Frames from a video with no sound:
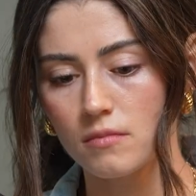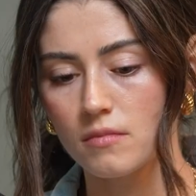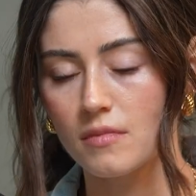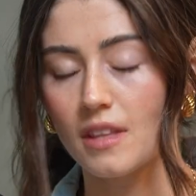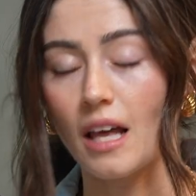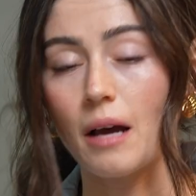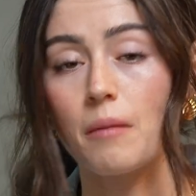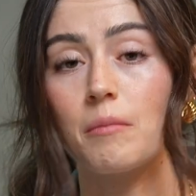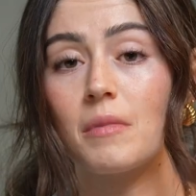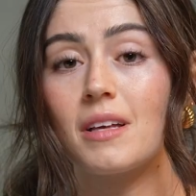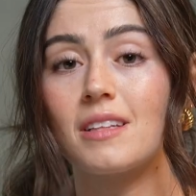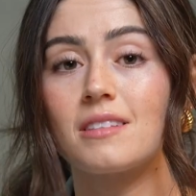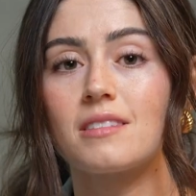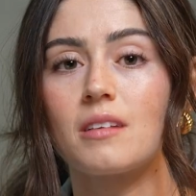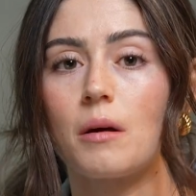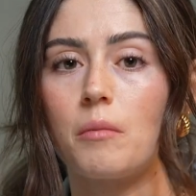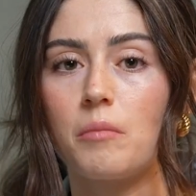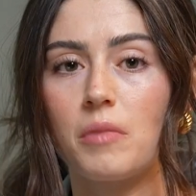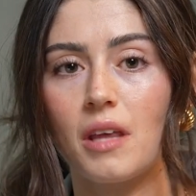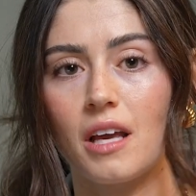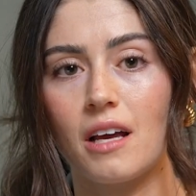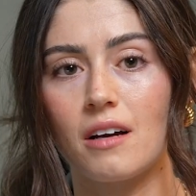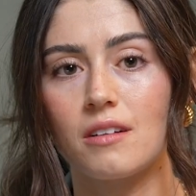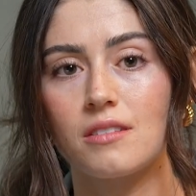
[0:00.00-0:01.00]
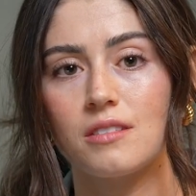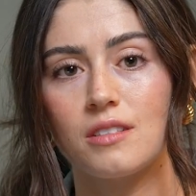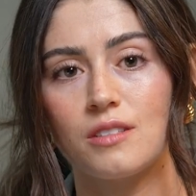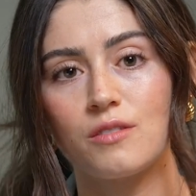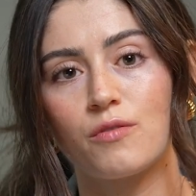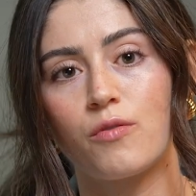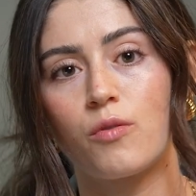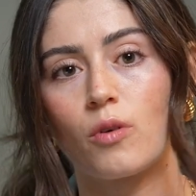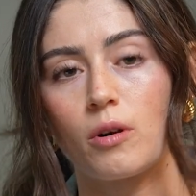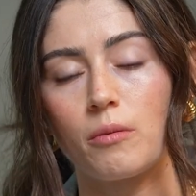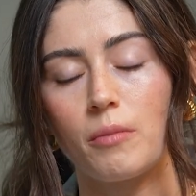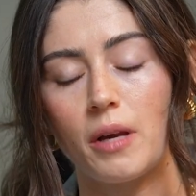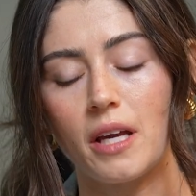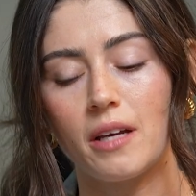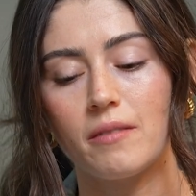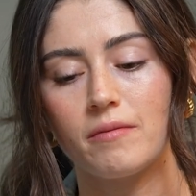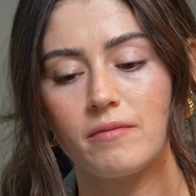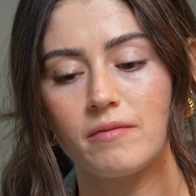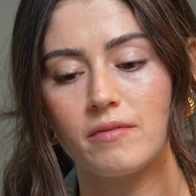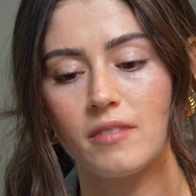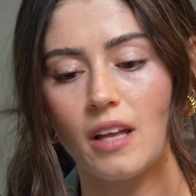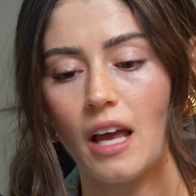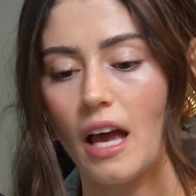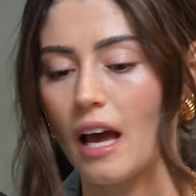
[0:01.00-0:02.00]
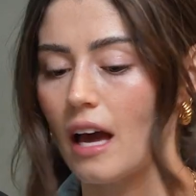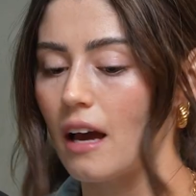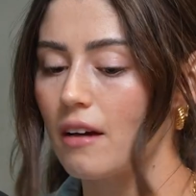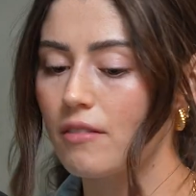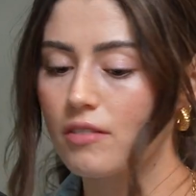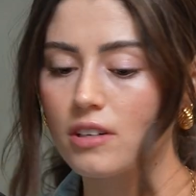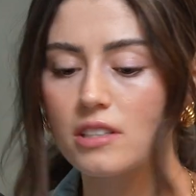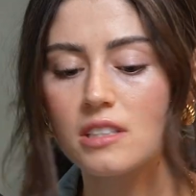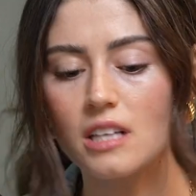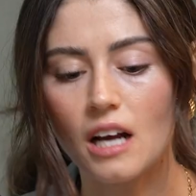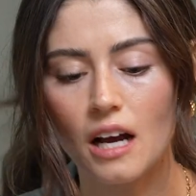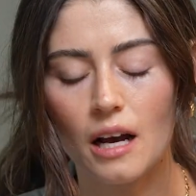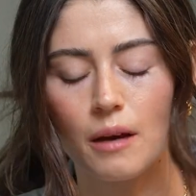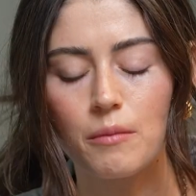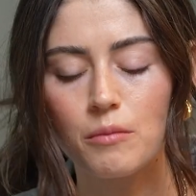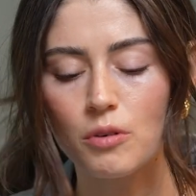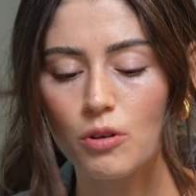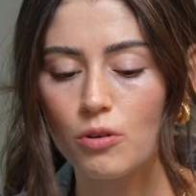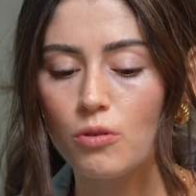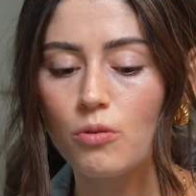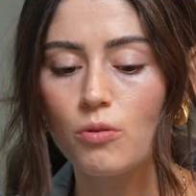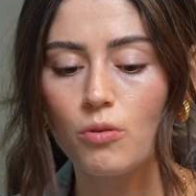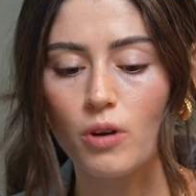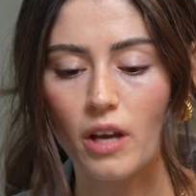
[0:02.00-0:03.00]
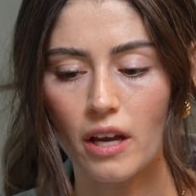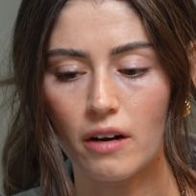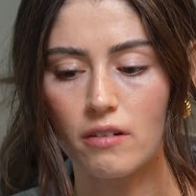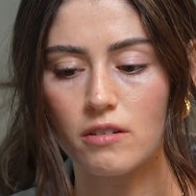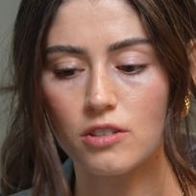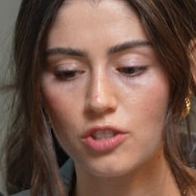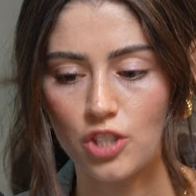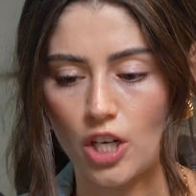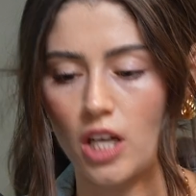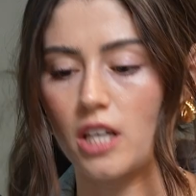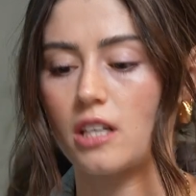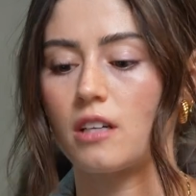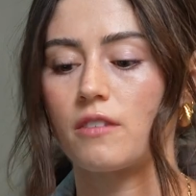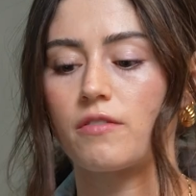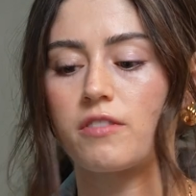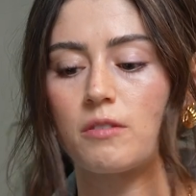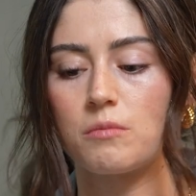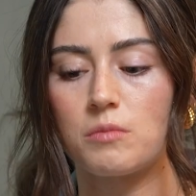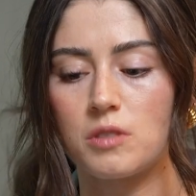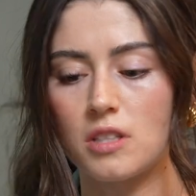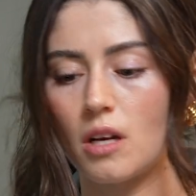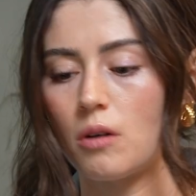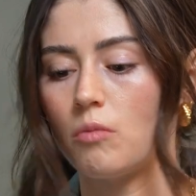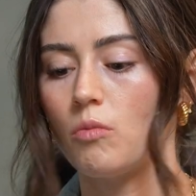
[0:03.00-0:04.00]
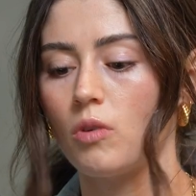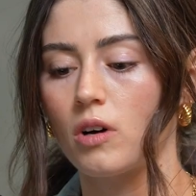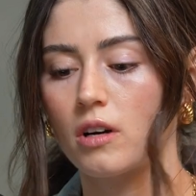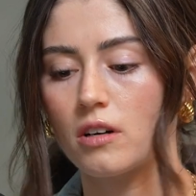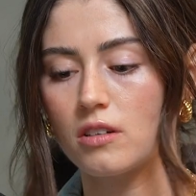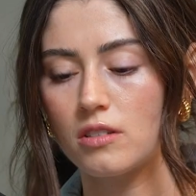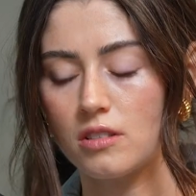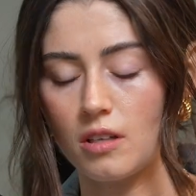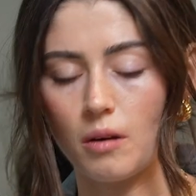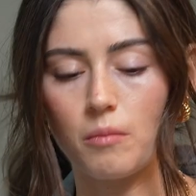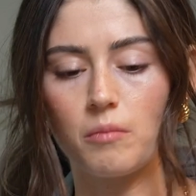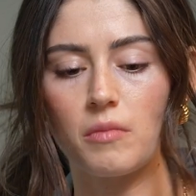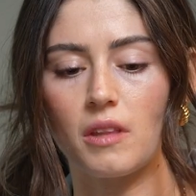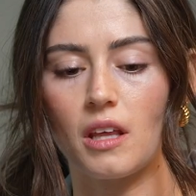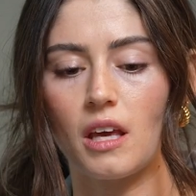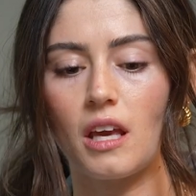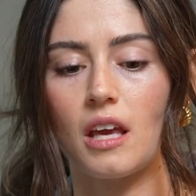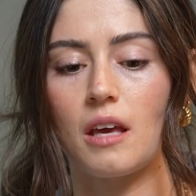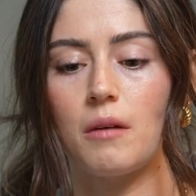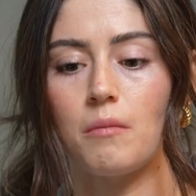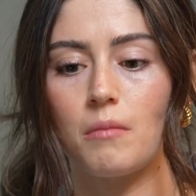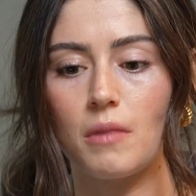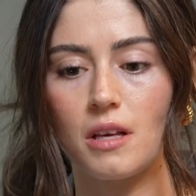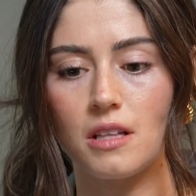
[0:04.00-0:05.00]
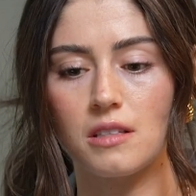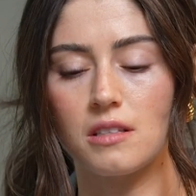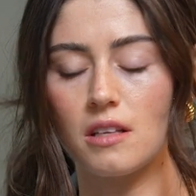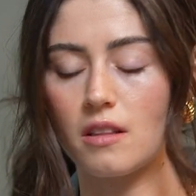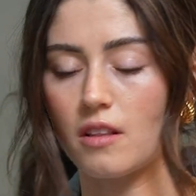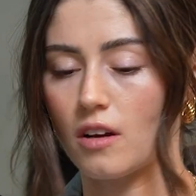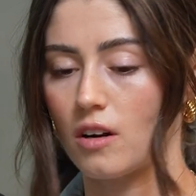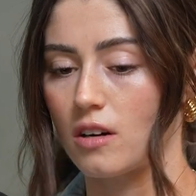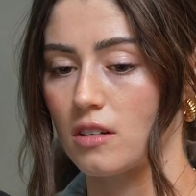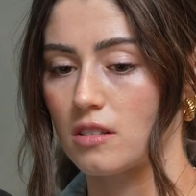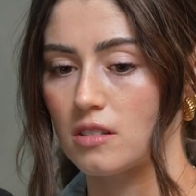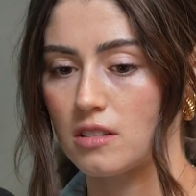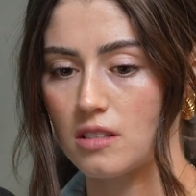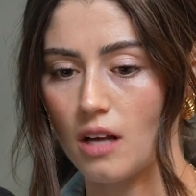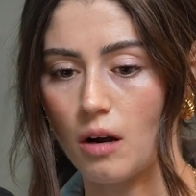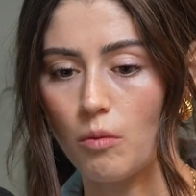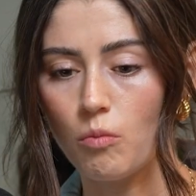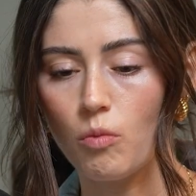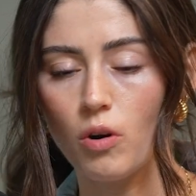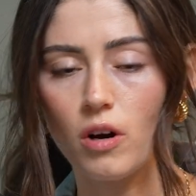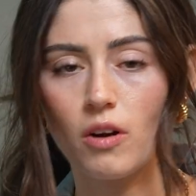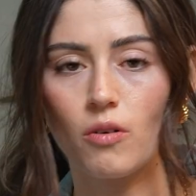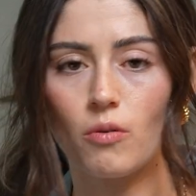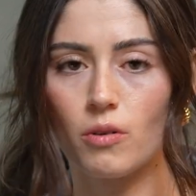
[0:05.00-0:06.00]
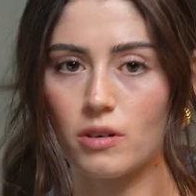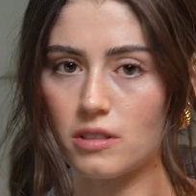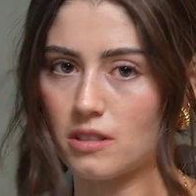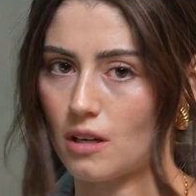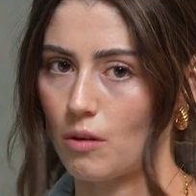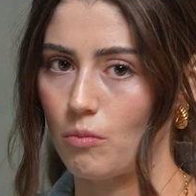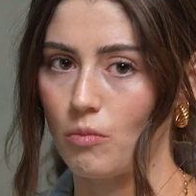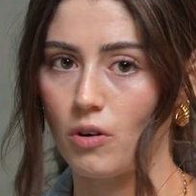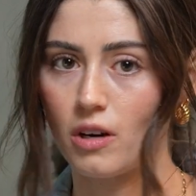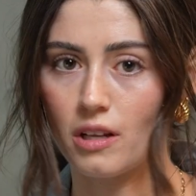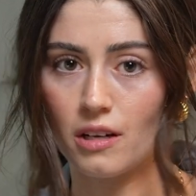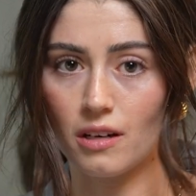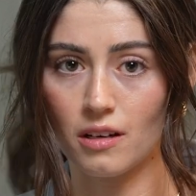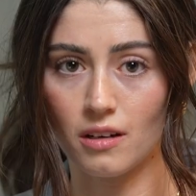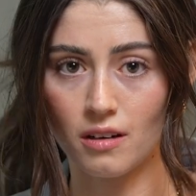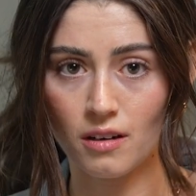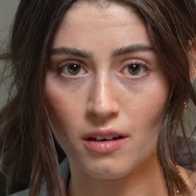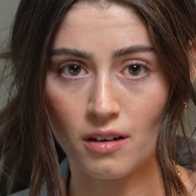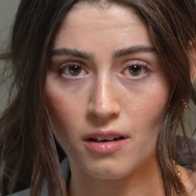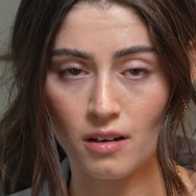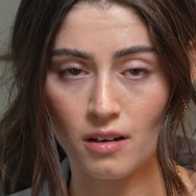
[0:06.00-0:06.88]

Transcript: that means something else is for me. Every time you get rejected from someone or something, it means that there is someone or something